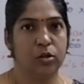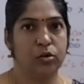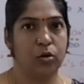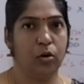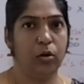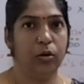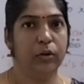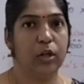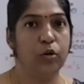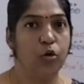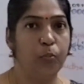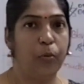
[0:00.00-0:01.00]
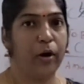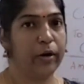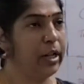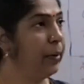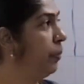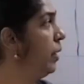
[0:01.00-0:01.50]
So the new
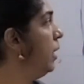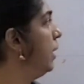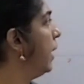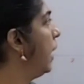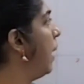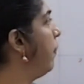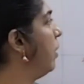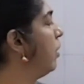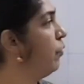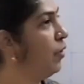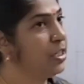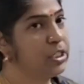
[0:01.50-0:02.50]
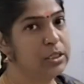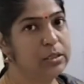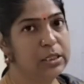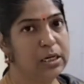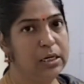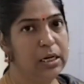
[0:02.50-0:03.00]
partner bring the capital. The first
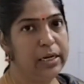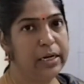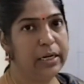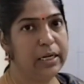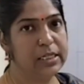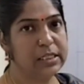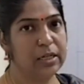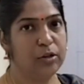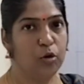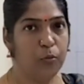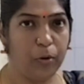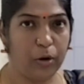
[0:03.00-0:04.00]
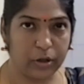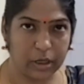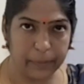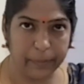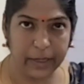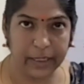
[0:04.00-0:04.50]
journal entry is the
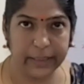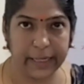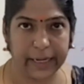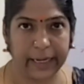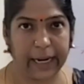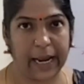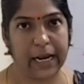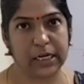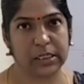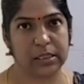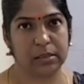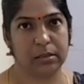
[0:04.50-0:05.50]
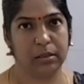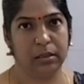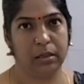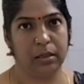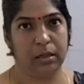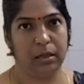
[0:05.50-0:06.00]
partner bring the cash
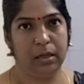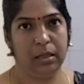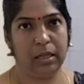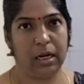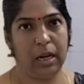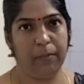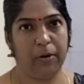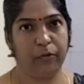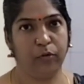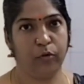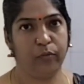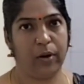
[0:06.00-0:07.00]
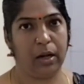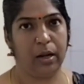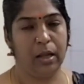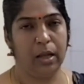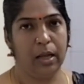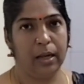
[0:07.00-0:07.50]
in the name of goodwill.
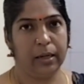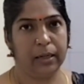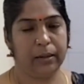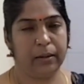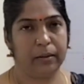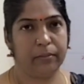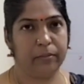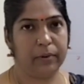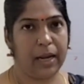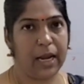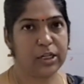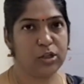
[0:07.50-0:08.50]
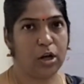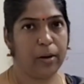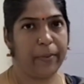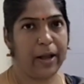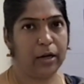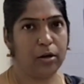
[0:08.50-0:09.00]
Cash
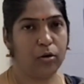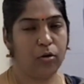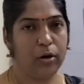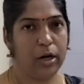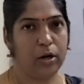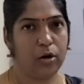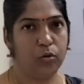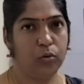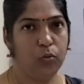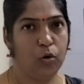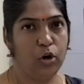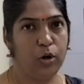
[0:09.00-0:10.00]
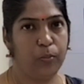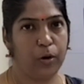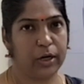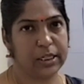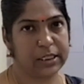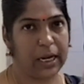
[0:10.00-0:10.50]
or bank account data to old
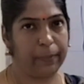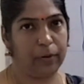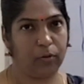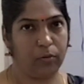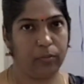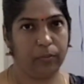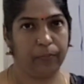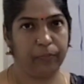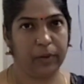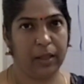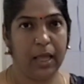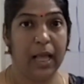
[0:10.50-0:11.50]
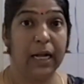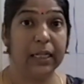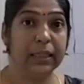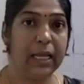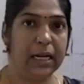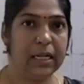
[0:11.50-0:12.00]
partner's capital account.
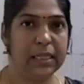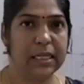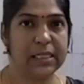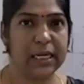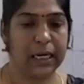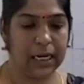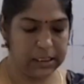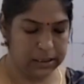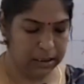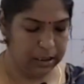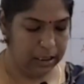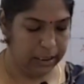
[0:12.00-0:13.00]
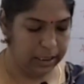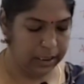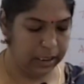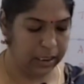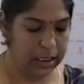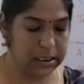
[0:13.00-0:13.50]
Then the second journal
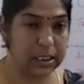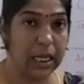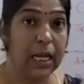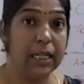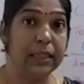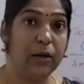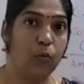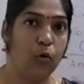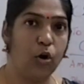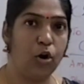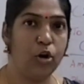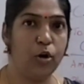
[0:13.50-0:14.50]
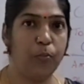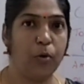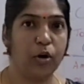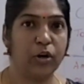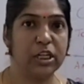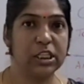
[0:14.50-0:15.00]
entry is the old
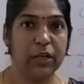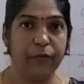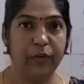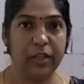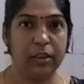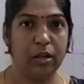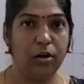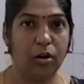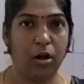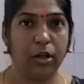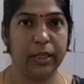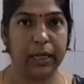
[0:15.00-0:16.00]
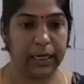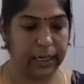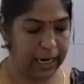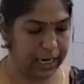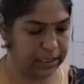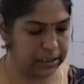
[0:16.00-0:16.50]
partners withdraw the
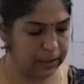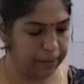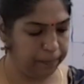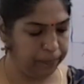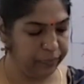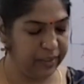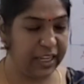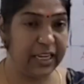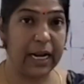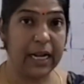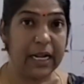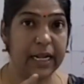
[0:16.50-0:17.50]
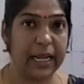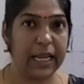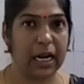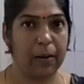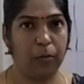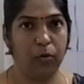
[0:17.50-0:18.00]
cash, the
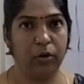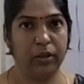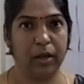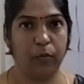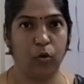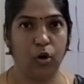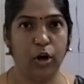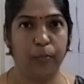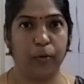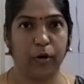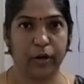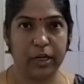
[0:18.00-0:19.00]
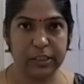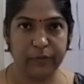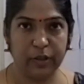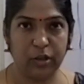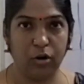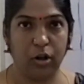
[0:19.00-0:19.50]
entire amount. The old
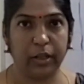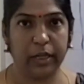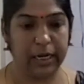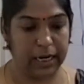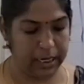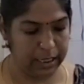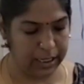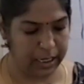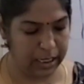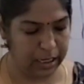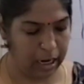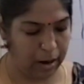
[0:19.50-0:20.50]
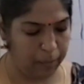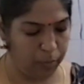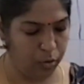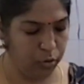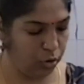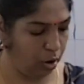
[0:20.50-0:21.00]
partners withdraw the entire
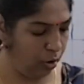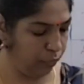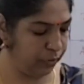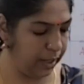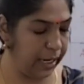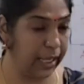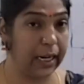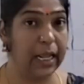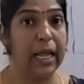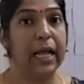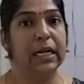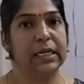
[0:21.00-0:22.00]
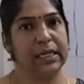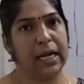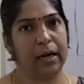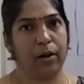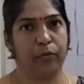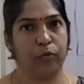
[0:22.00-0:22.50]
amount of their
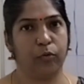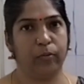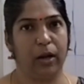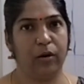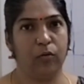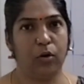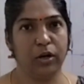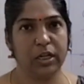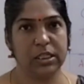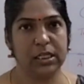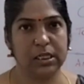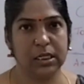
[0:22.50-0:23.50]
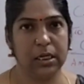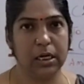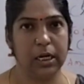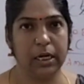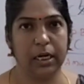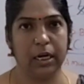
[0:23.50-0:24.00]
share of goodwill. What is the
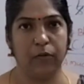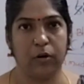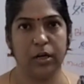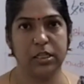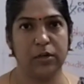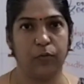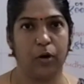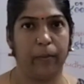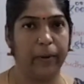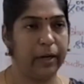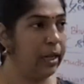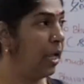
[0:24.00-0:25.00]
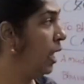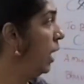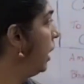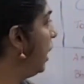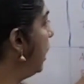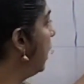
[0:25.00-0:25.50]
journal entry? What is the format?
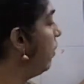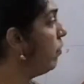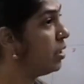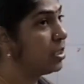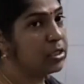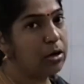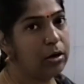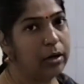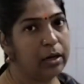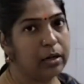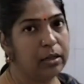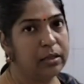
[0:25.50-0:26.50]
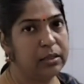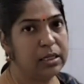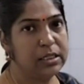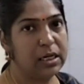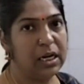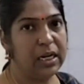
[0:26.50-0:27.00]
In reverse order.
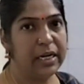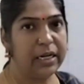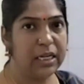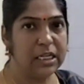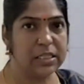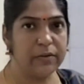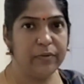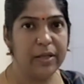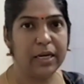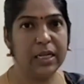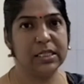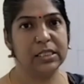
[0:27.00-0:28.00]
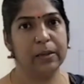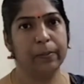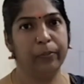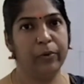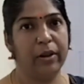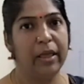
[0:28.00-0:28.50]
The journal entry is very
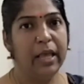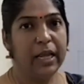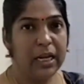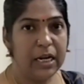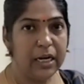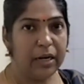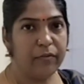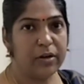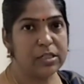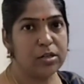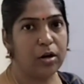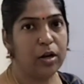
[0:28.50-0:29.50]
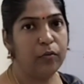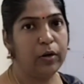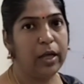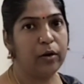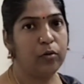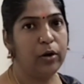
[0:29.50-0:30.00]
simple. In reverse order,
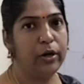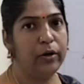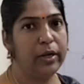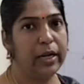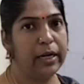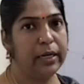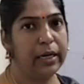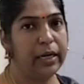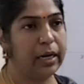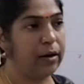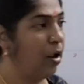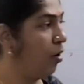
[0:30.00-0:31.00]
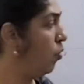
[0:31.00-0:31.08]
we are going to enter here.